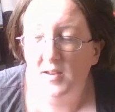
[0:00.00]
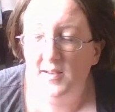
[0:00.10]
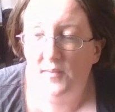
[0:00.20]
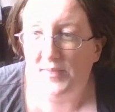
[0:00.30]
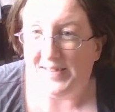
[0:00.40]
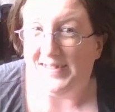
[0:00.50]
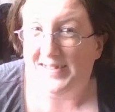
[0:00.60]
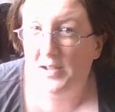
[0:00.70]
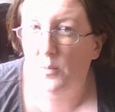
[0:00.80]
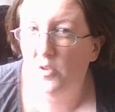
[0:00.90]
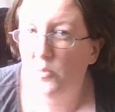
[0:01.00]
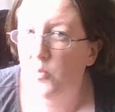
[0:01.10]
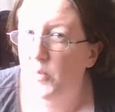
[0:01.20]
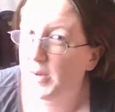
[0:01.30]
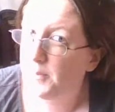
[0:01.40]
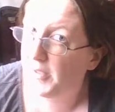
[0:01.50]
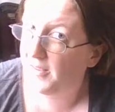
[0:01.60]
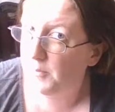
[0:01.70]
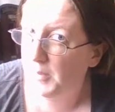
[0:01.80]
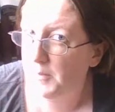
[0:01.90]
Definitely need to get one of those before we get a
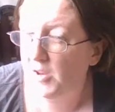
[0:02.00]
placement,